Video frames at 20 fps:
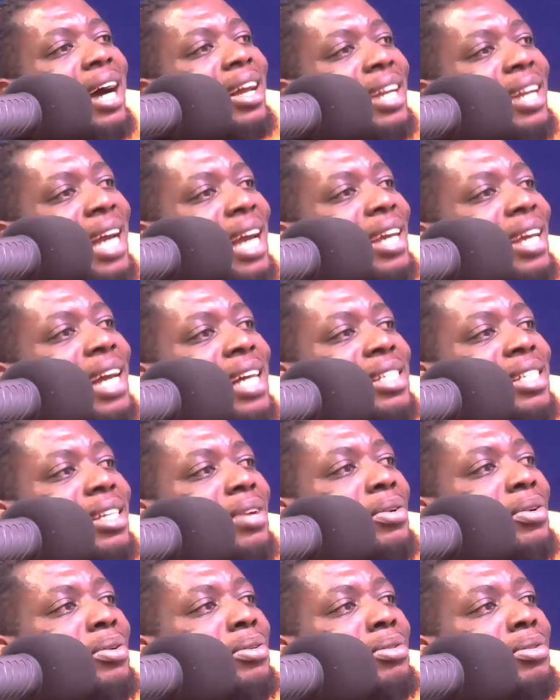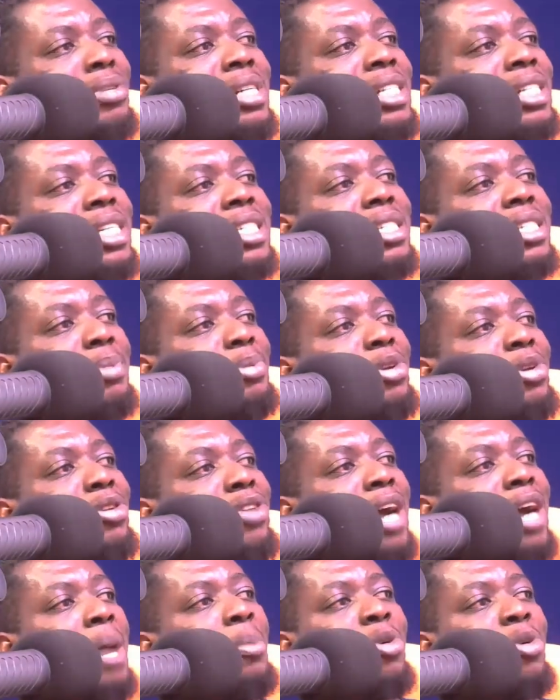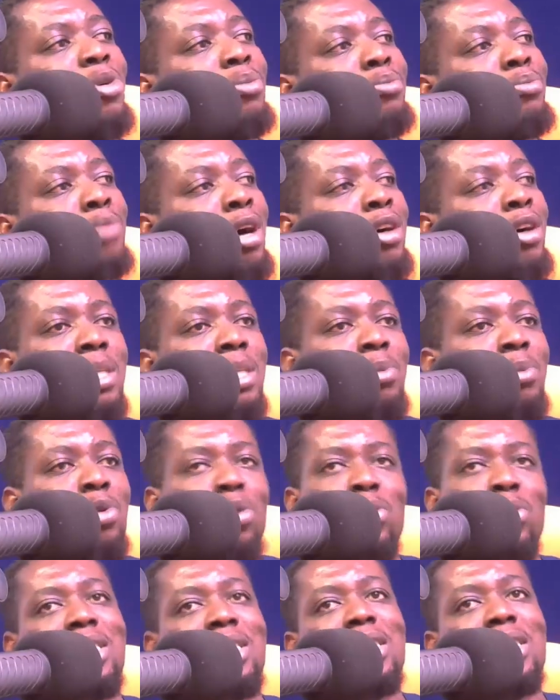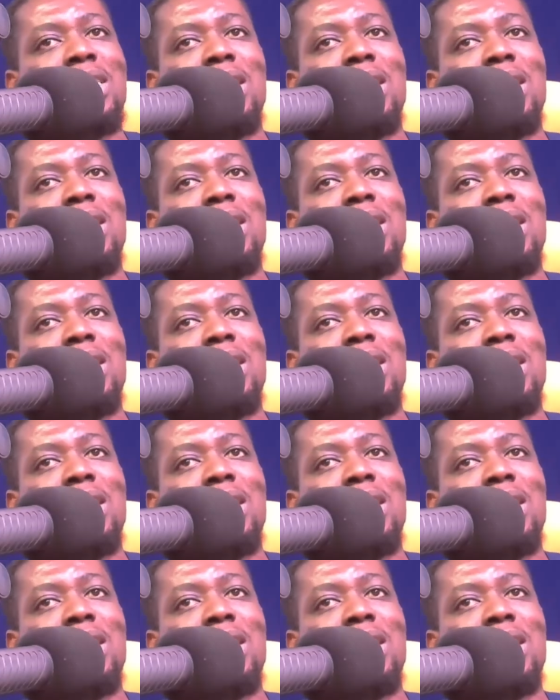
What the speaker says: Like, as a relationship, no crowd, more someone quit.